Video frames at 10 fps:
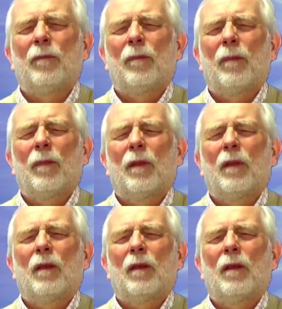
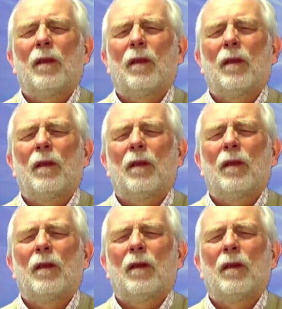
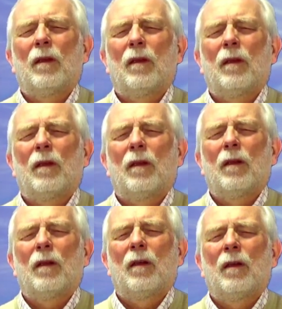
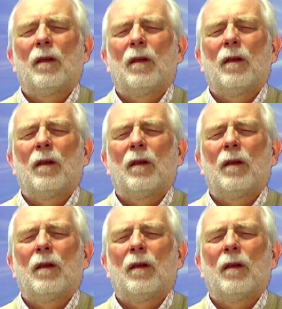(silence)